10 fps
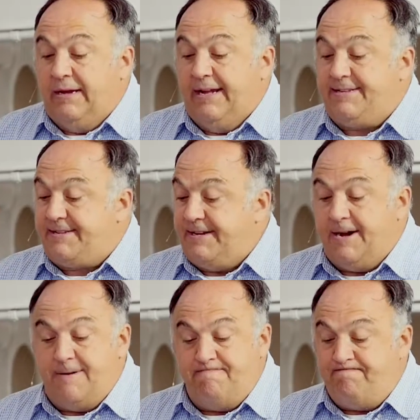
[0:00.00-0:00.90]
it's
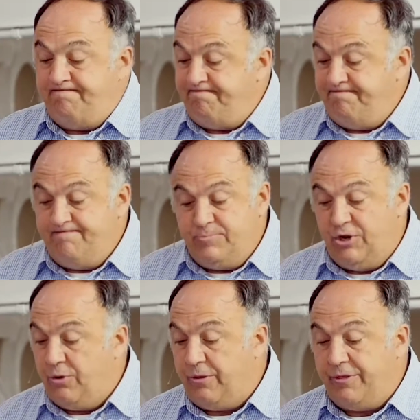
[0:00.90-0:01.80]

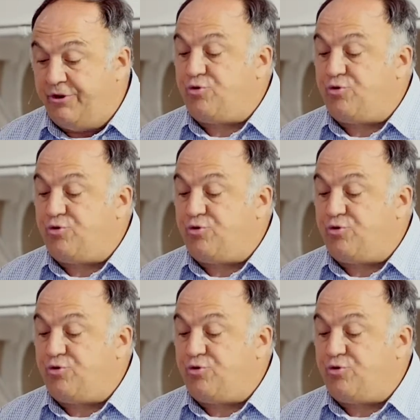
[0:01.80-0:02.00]
the